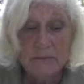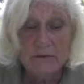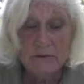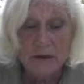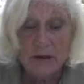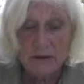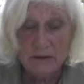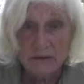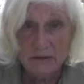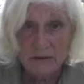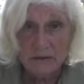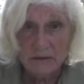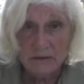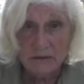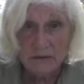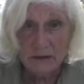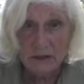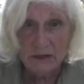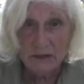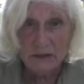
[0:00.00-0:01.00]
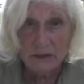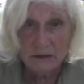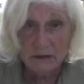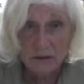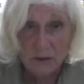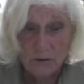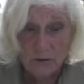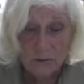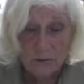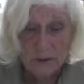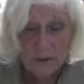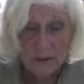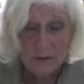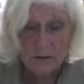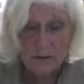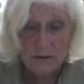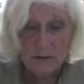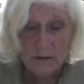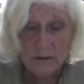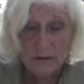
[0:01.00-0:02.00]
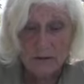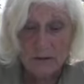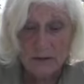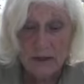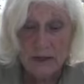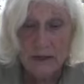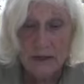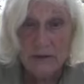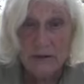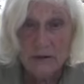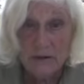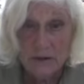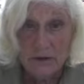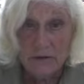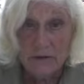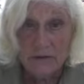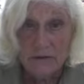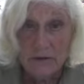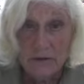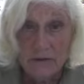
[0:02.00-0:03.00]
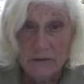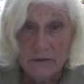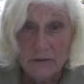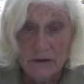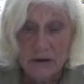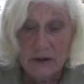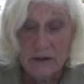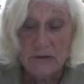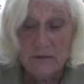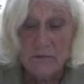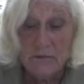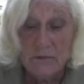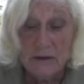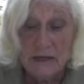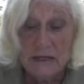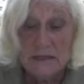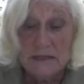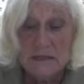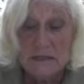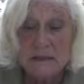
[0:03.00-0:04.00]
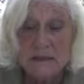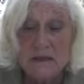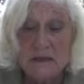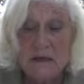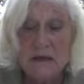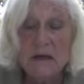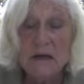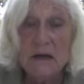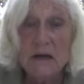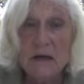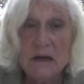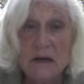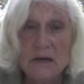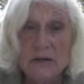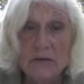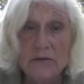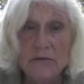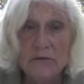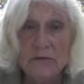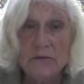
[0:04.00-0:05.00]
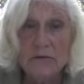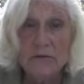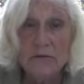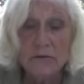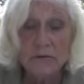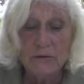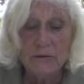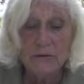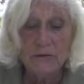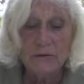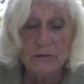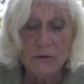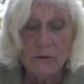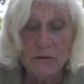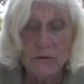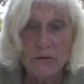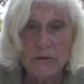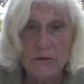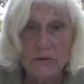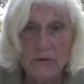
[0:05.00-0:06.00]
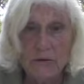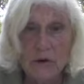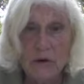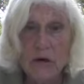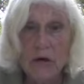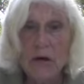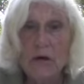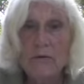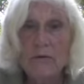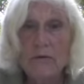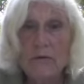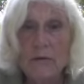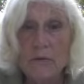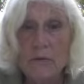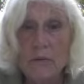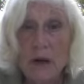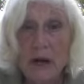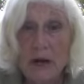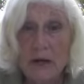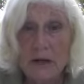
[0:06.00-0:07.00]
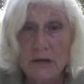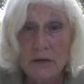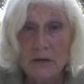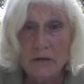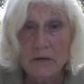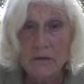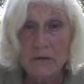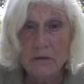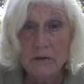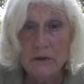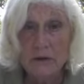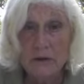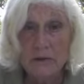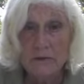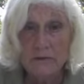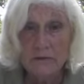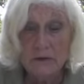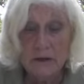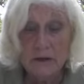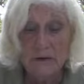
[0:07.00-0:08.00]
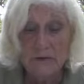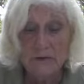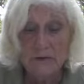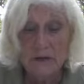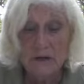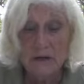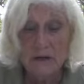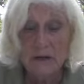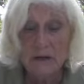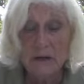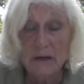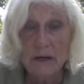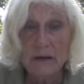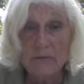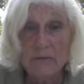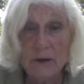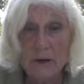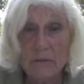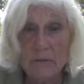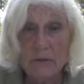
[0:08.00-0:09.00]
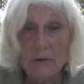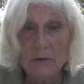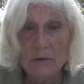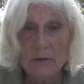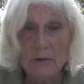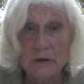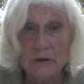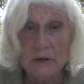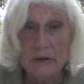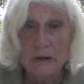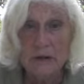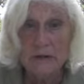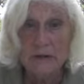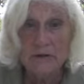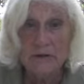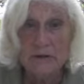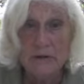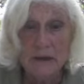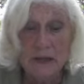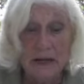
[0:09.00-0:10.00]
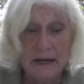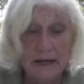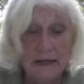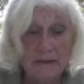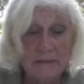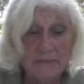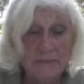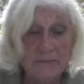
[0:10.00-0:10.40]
gentle and lowly in heart, and ye shall find rest unto your souls. For my yoke is easy, and my burden is light.